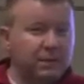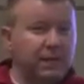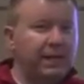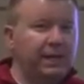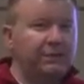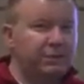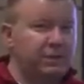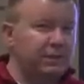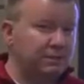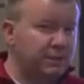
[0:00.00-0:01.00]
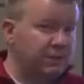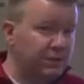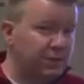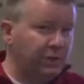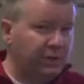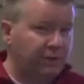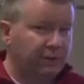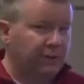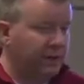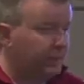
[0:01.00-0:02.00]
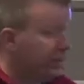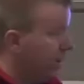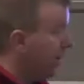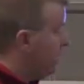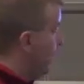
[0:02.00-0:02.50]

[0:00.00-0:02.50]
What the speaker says: beginning of systems engineering, if you think about it.